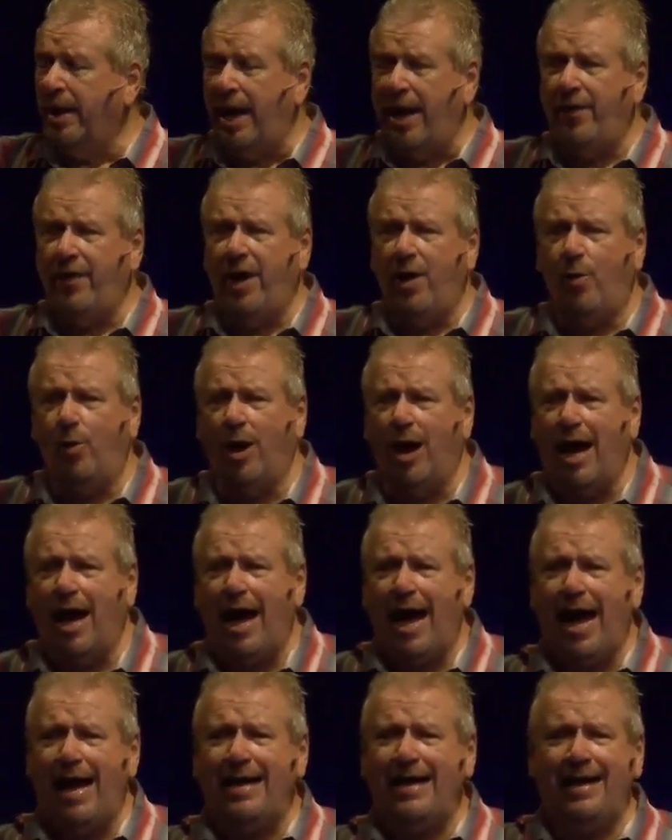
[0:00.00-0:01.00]
And they were
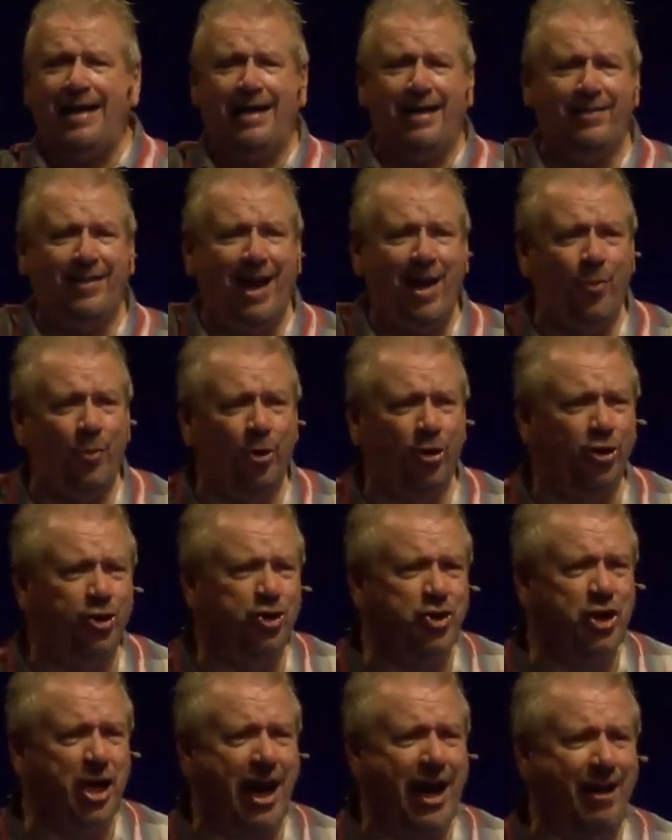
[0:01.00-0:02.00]
hiding and they were
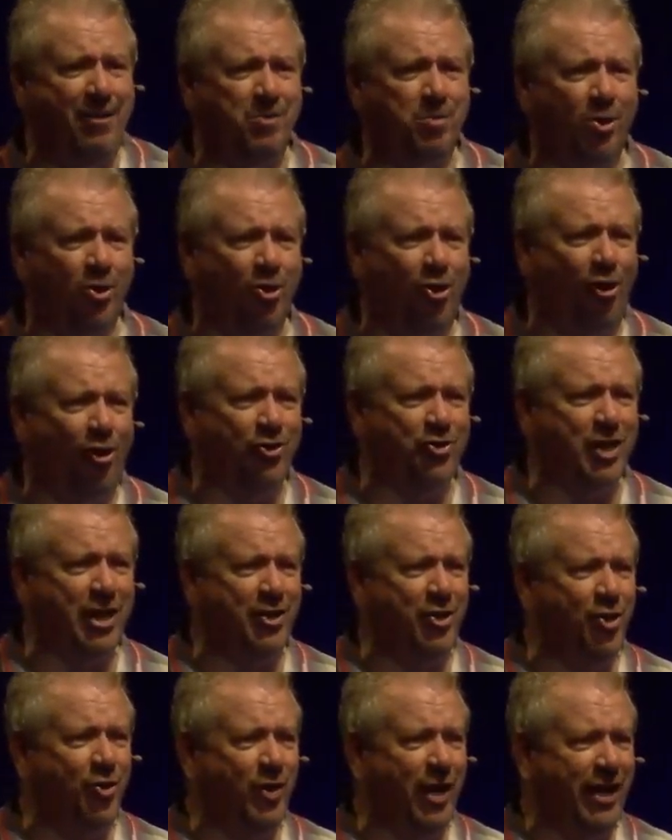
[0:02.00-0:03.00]
ashamed because they
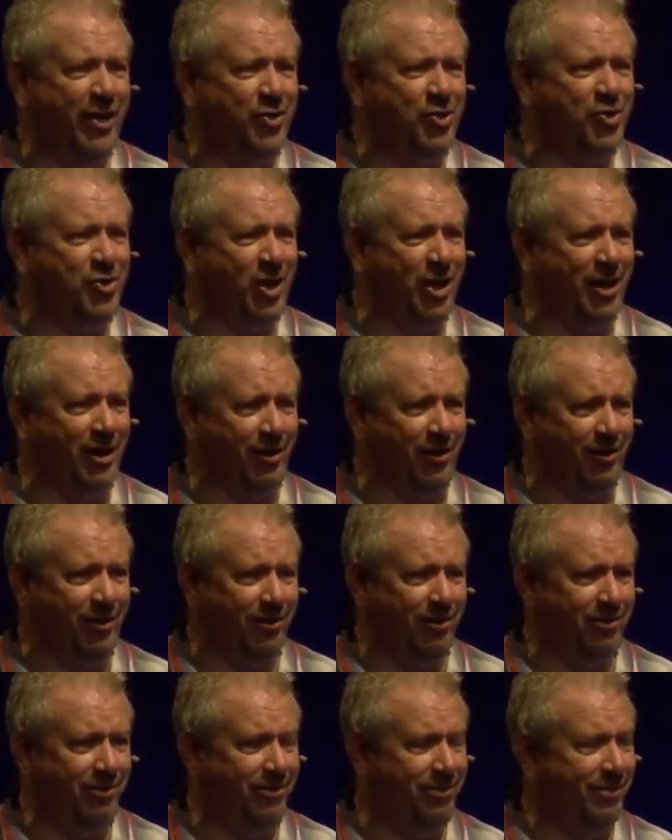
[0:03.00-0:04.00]
knew they had sinned.
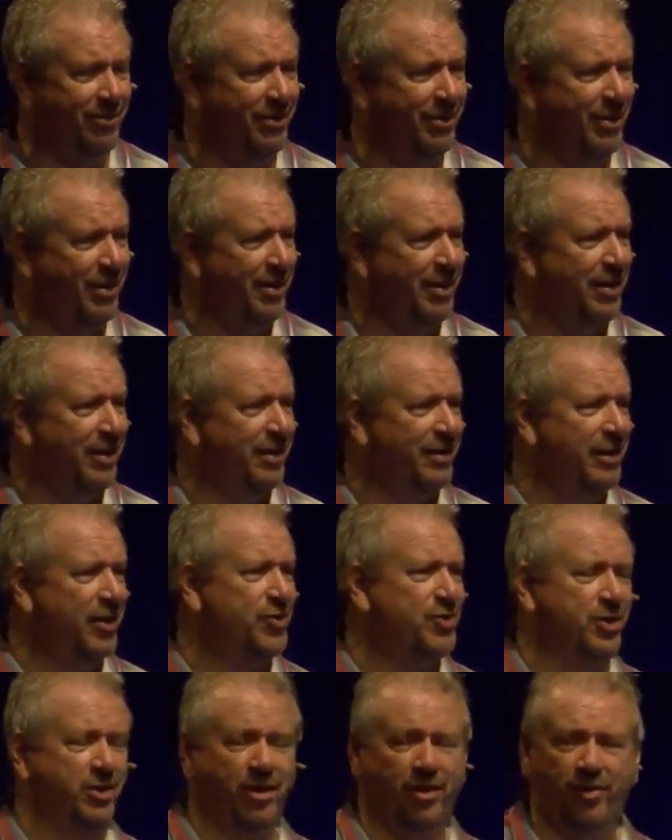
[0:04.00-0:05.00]

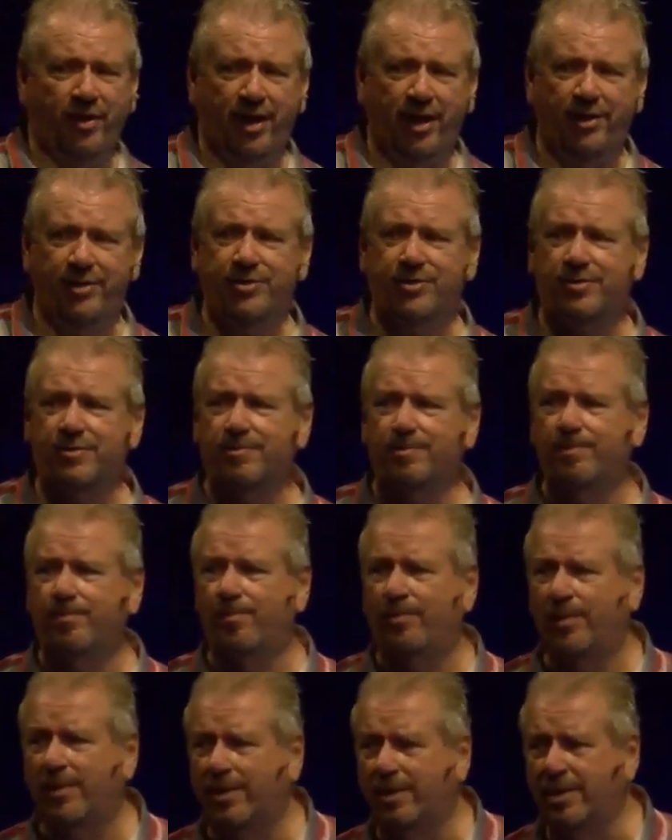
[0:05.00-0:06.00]
Listen to this.
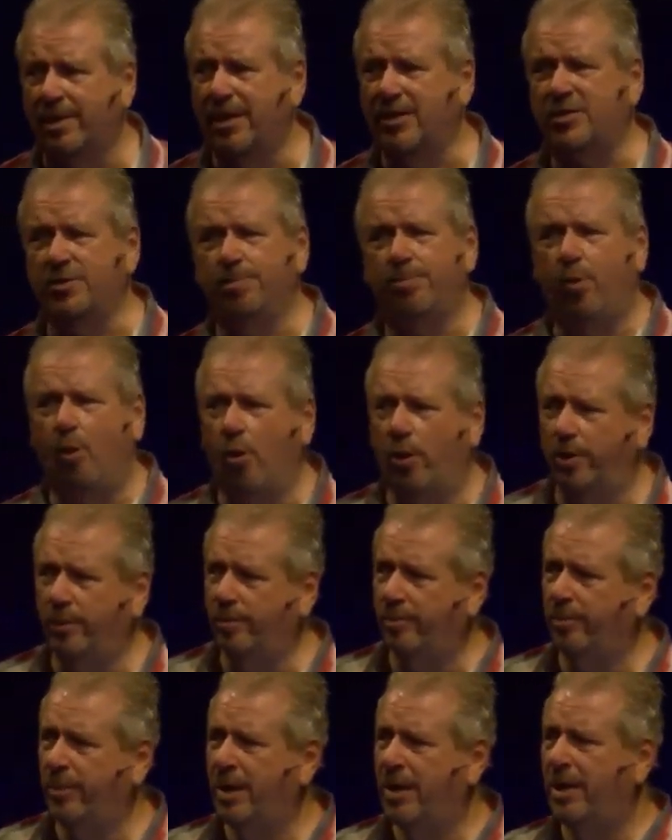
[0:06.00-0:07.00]
It's
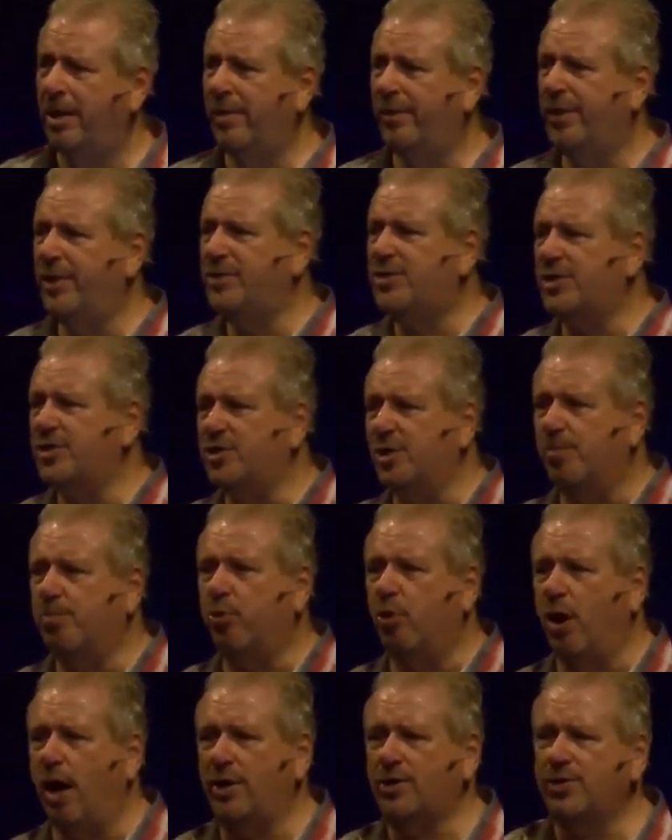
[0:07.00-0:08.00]
important. This is a
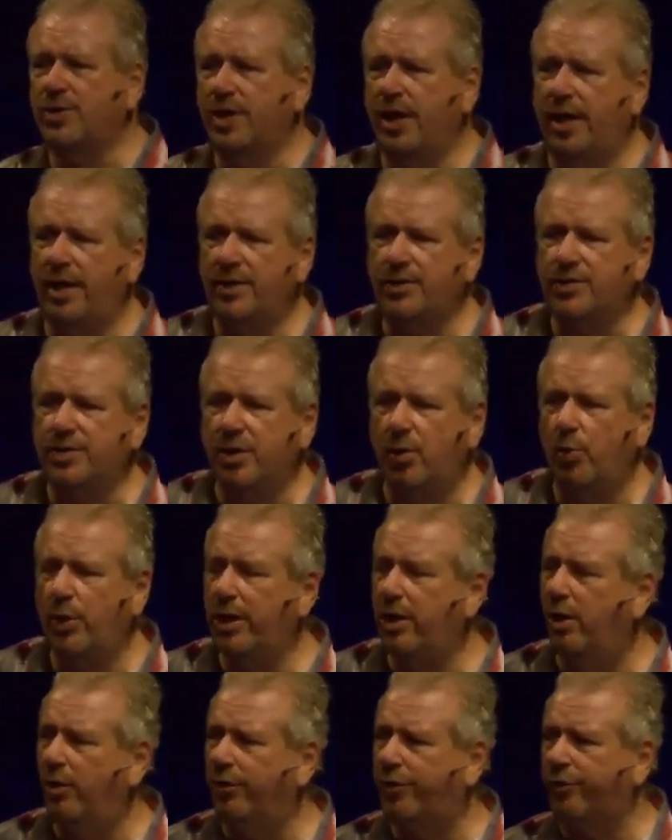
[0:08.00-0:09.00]
process that we
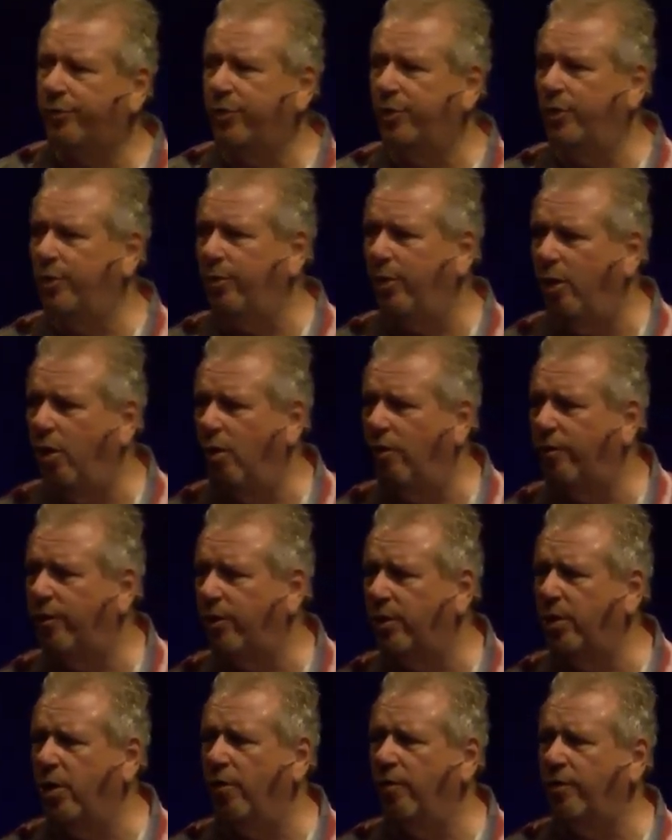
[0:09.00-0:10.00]
go through
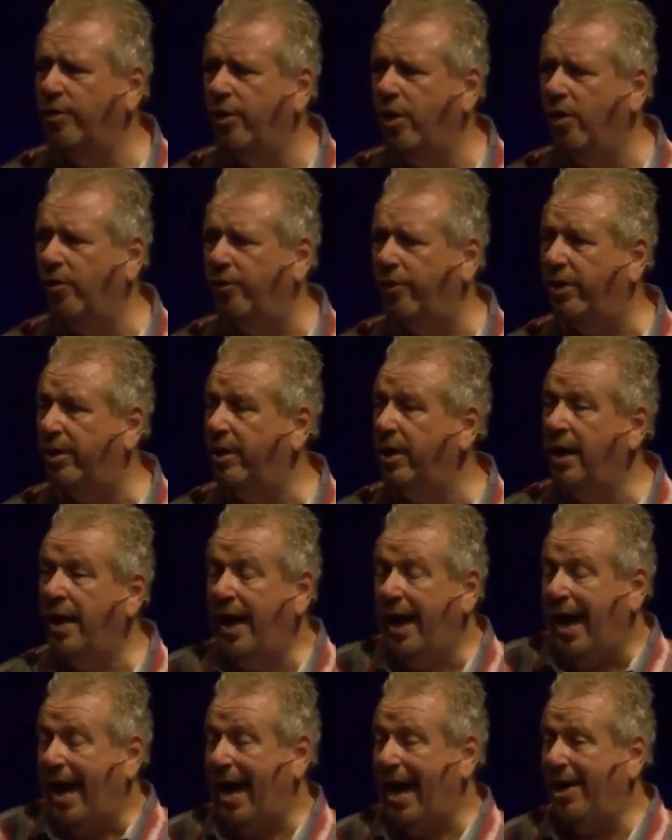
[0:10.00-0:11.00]
over and over and over.
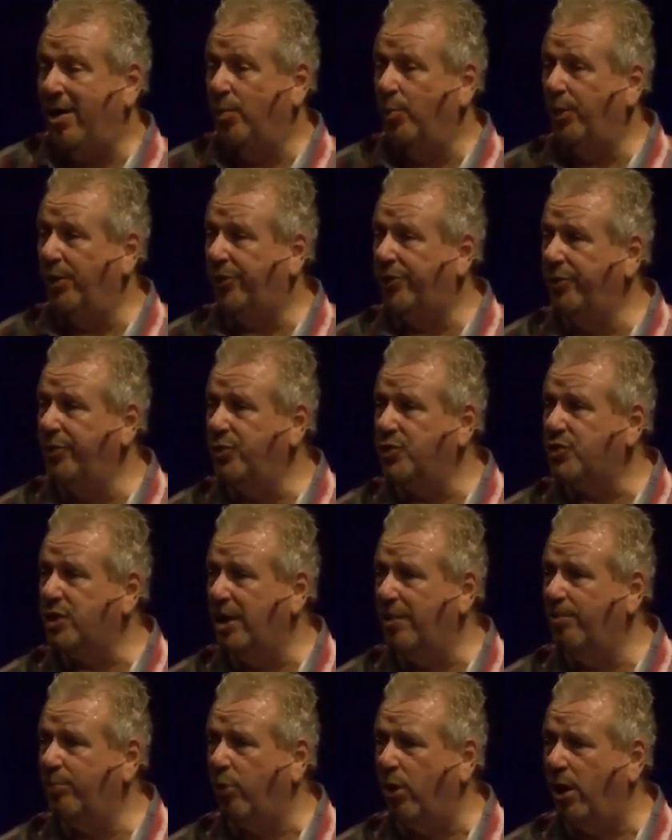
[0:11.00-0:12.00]
Adam went through the
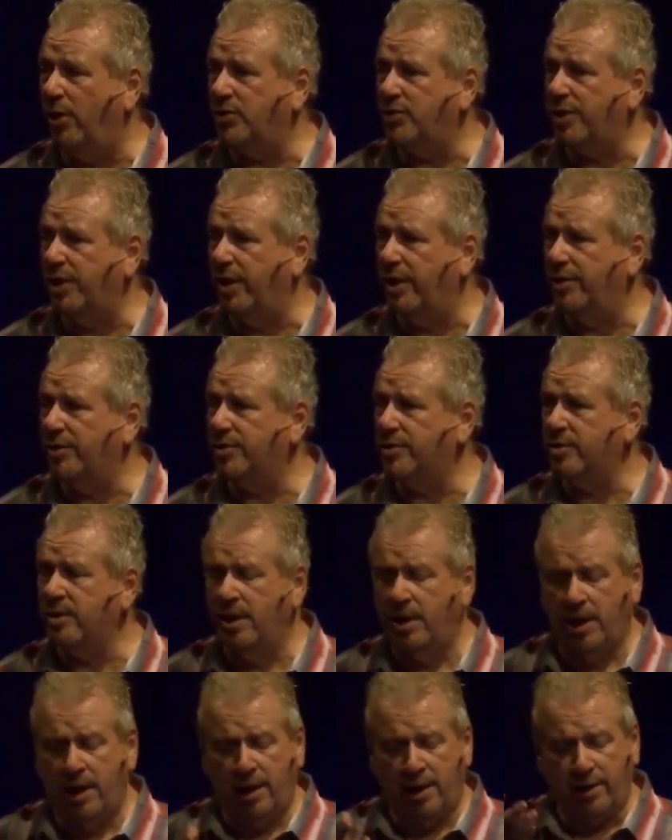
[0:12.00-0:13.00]
same process.
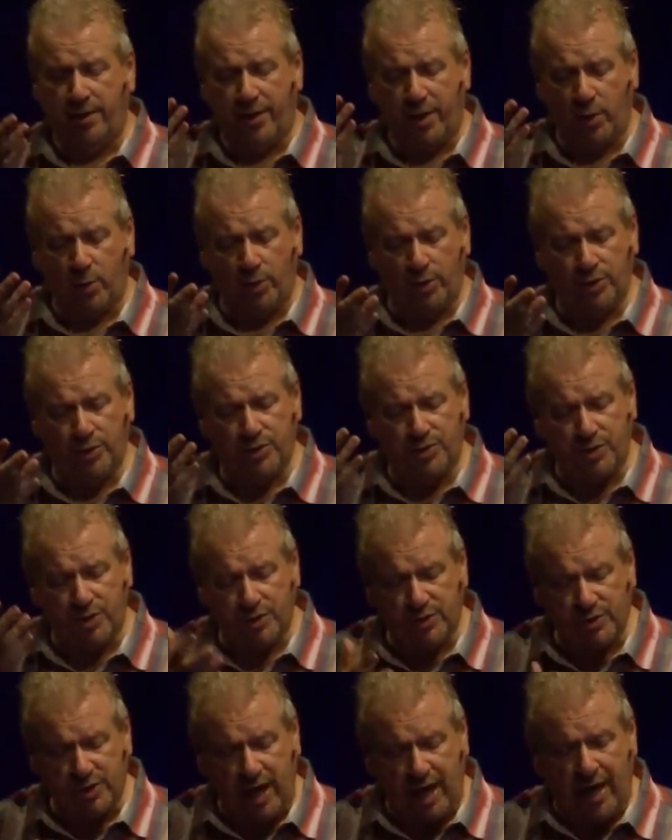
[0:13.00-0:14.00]
There was
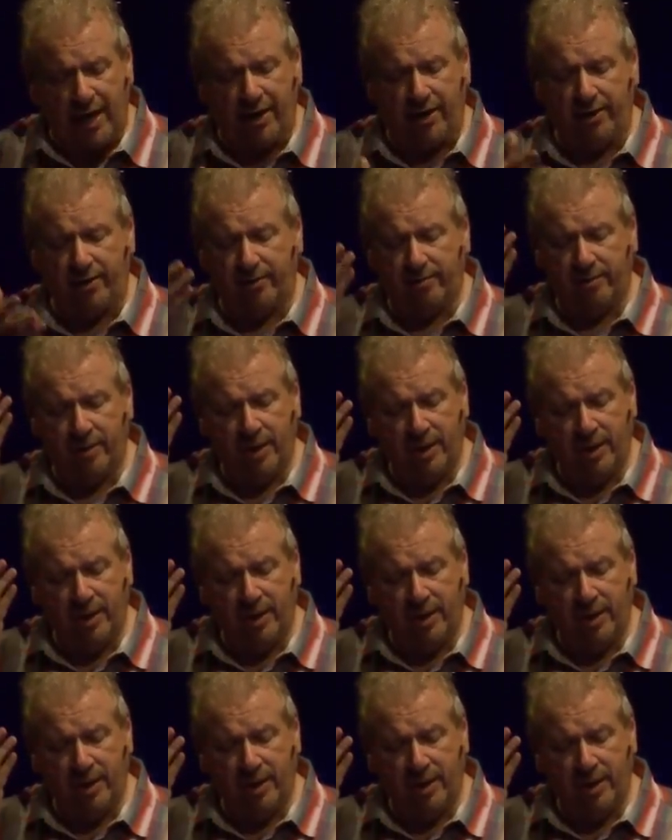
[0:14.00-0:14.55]
desire,